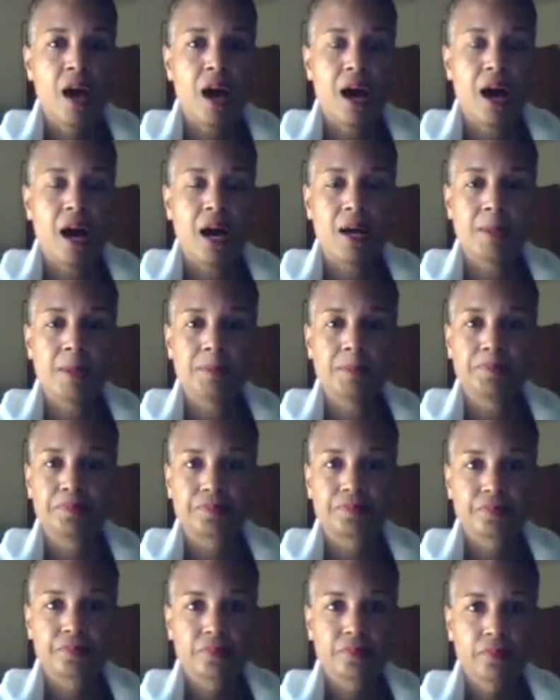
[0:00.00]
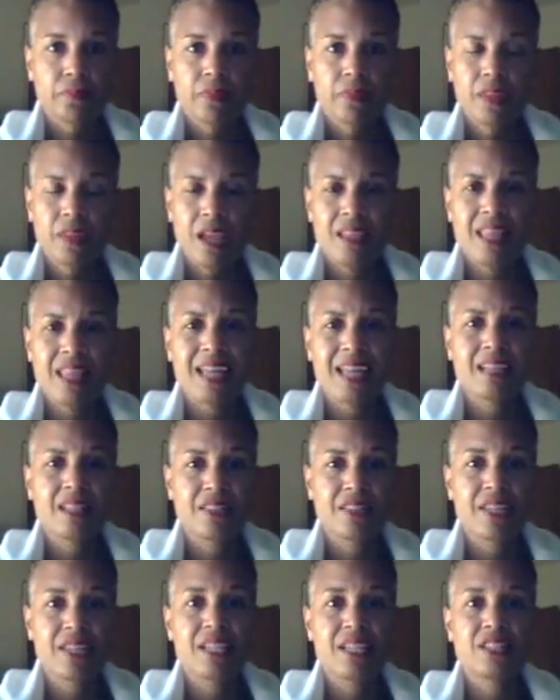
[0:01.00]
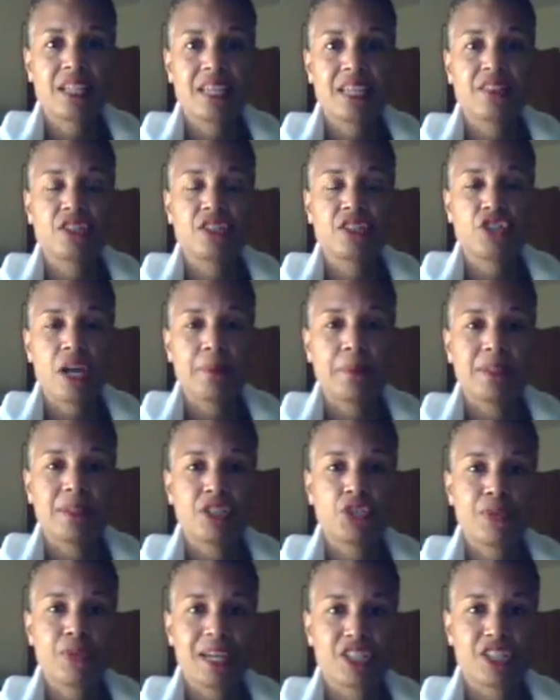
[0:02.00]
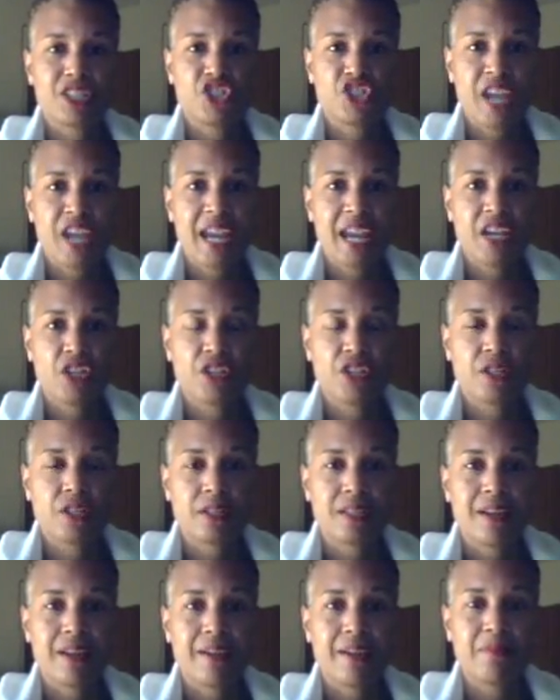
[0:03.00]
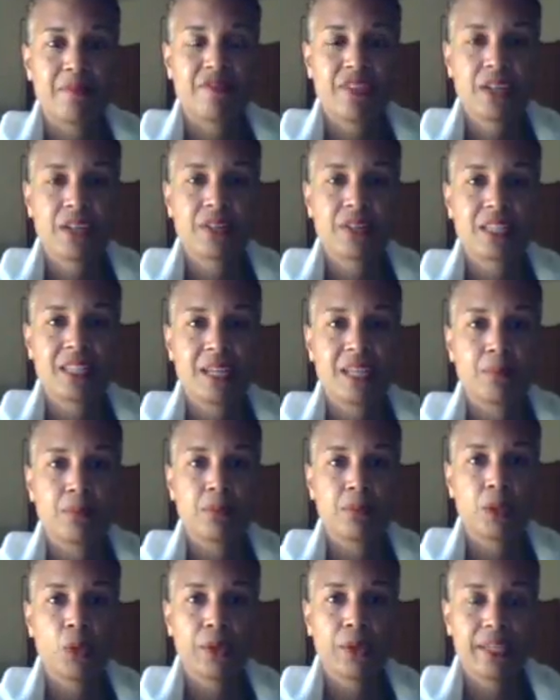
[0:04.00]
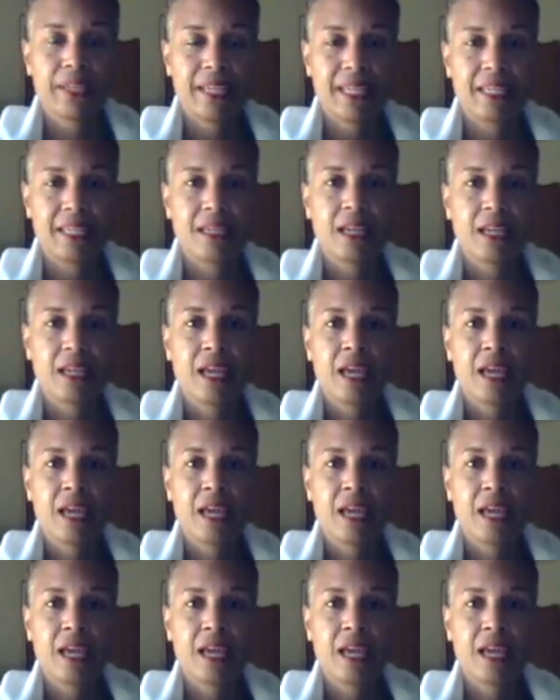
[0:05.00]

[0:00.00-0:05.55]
Um, a lot of the things in the job industry has changed, and I feel that the employee